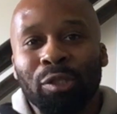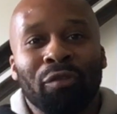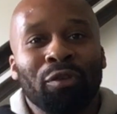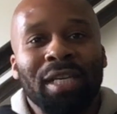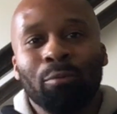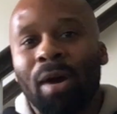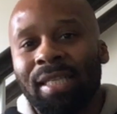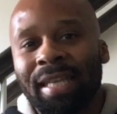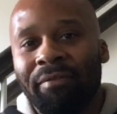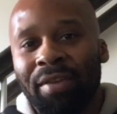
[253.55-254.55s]
So if you didn't
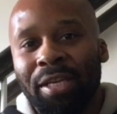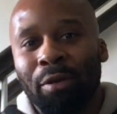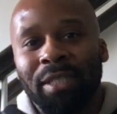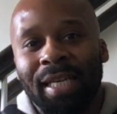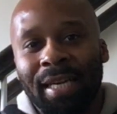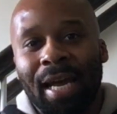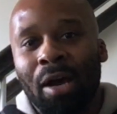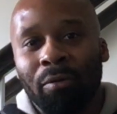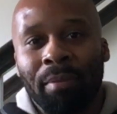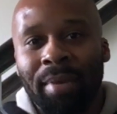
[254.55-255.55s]
watch that video, check it out.